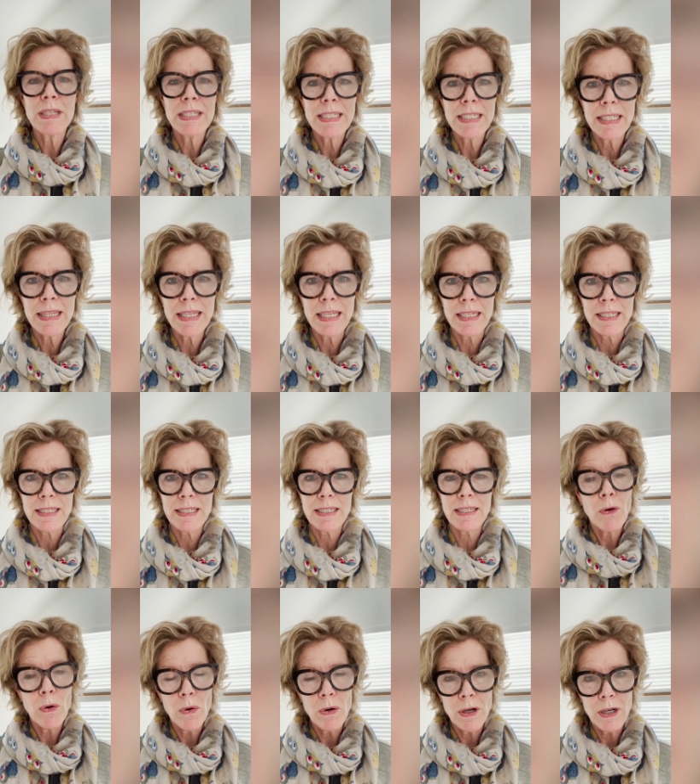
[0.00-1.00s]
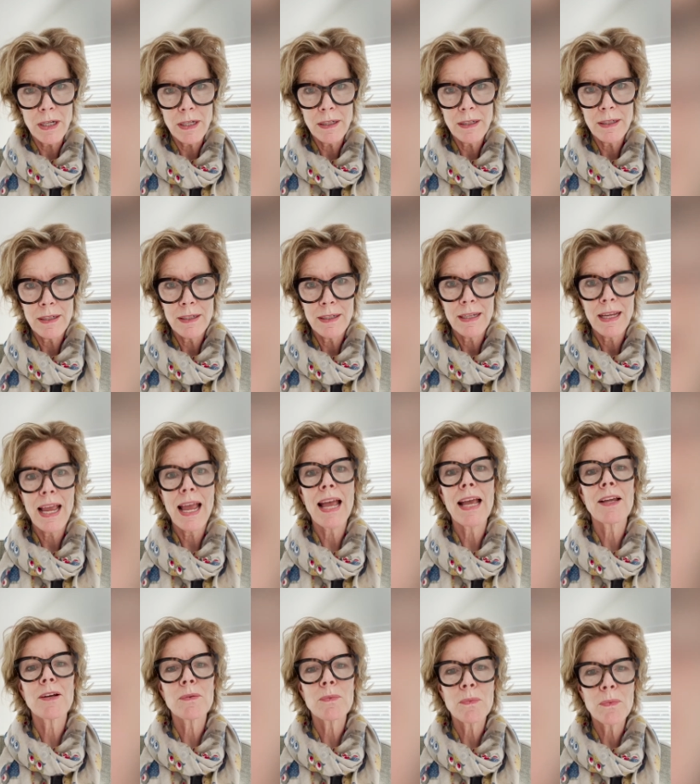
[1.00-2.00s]
did this for
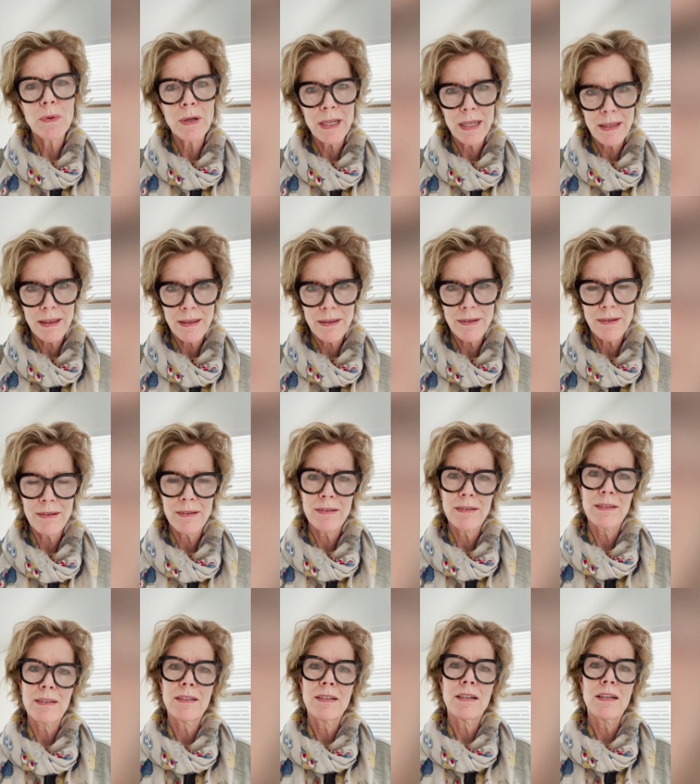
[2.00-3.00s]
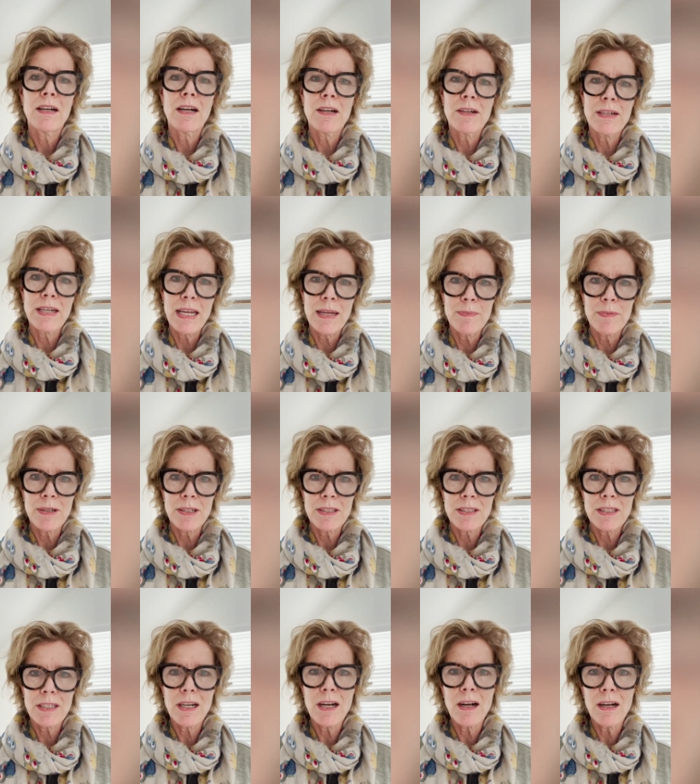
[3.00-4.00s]
and with our neighbors
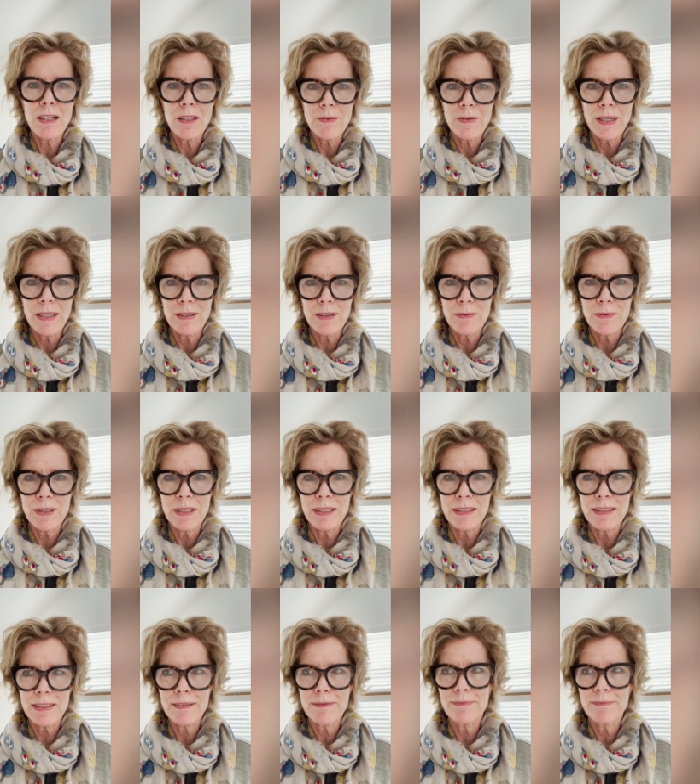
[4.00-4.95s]
all around the world.